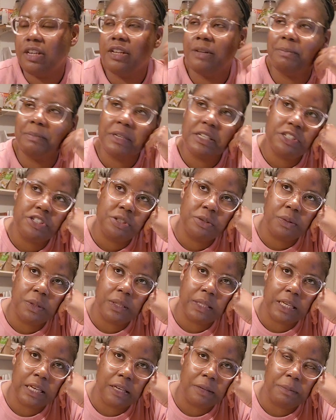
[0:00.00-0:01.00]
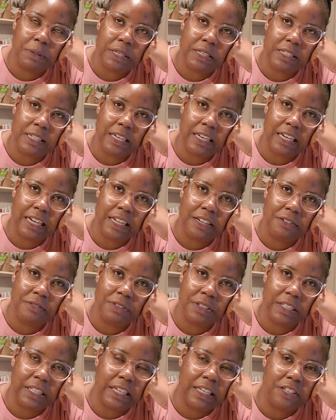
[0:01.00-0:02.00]
it makes you think, because I kind of
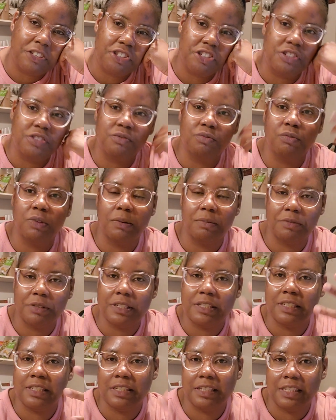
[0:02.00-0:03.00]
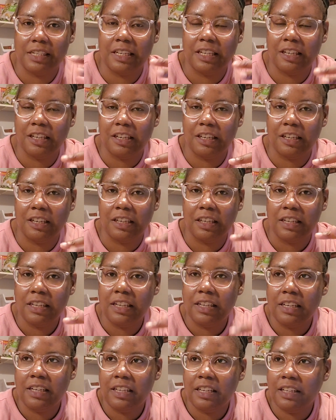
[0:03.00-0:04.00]
feel like just representing
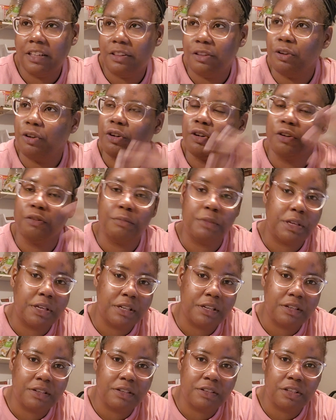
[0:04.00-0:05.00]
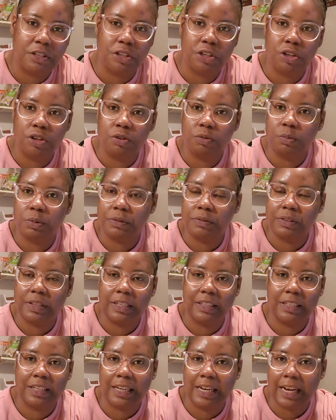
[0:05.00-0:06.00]
the hermit, you know, with
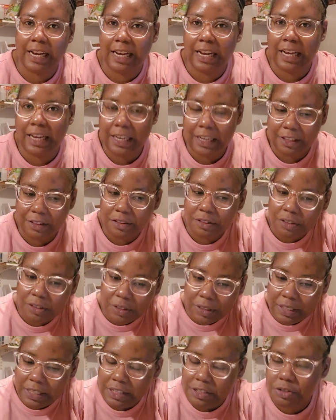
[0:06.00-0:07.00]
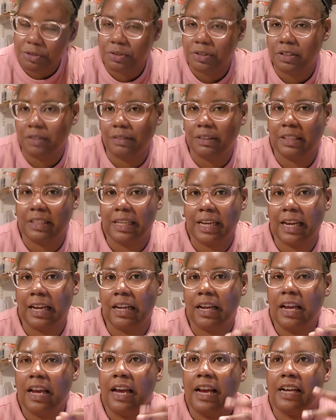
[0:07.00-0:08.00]
like the guy and the lantern and stuff like
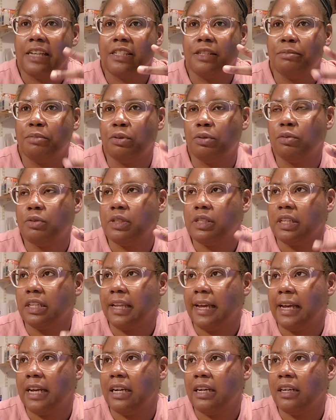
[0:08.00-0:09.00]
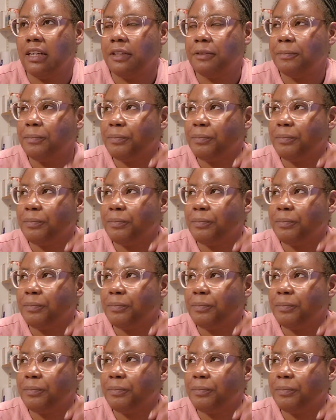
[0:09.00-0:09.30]
that, as opposed to like,